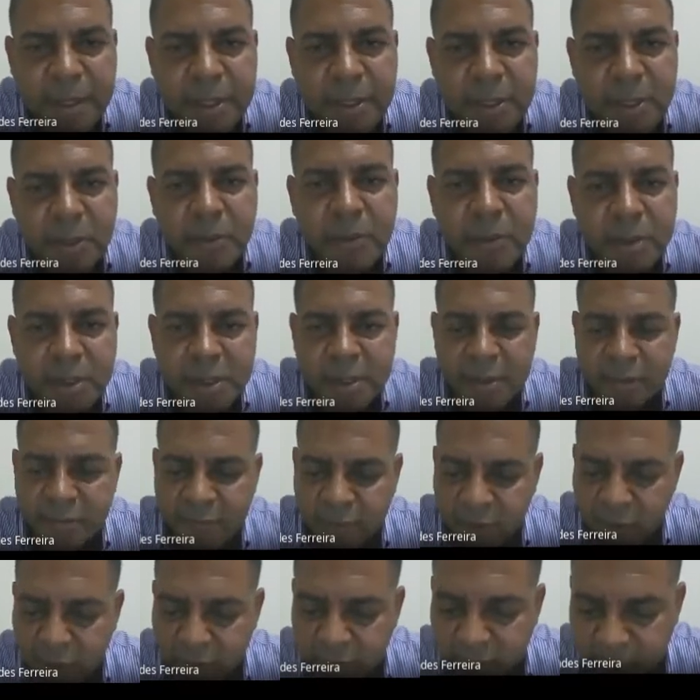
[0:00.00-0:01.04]
So it's a
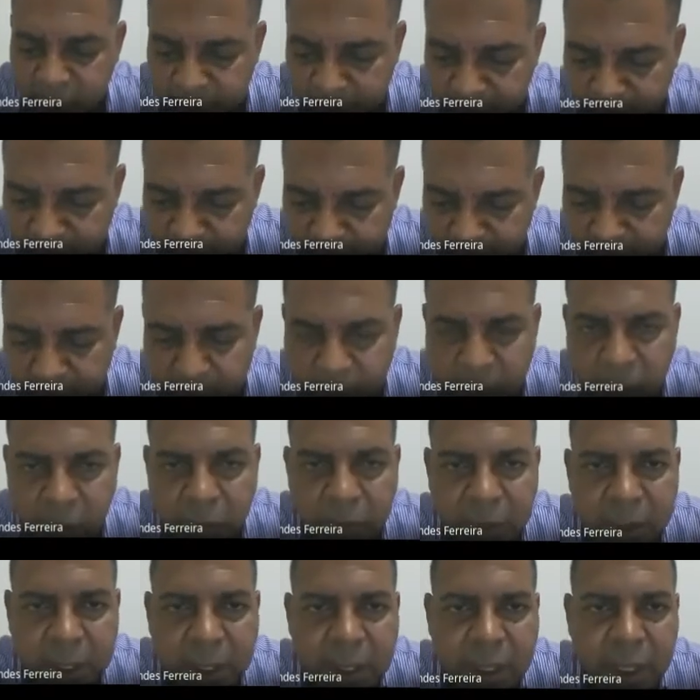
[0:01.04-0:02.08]
very
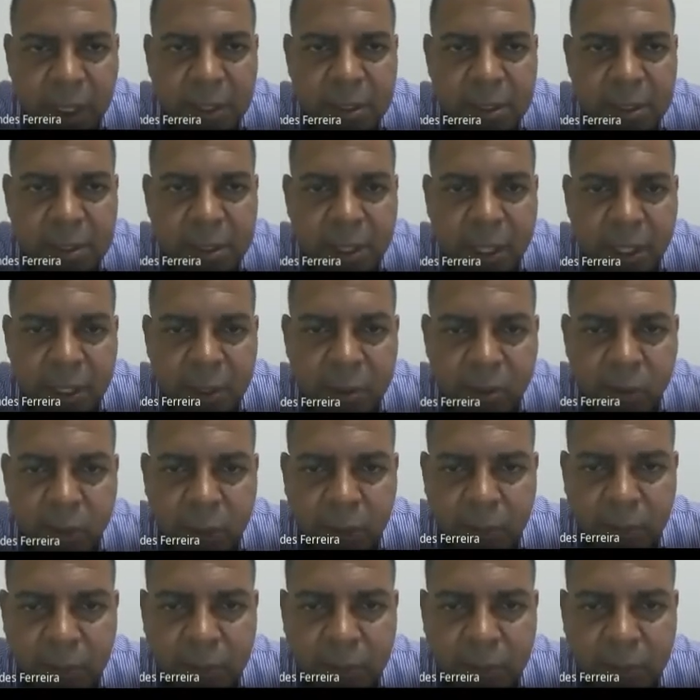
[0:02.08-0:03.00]
complicated diagram.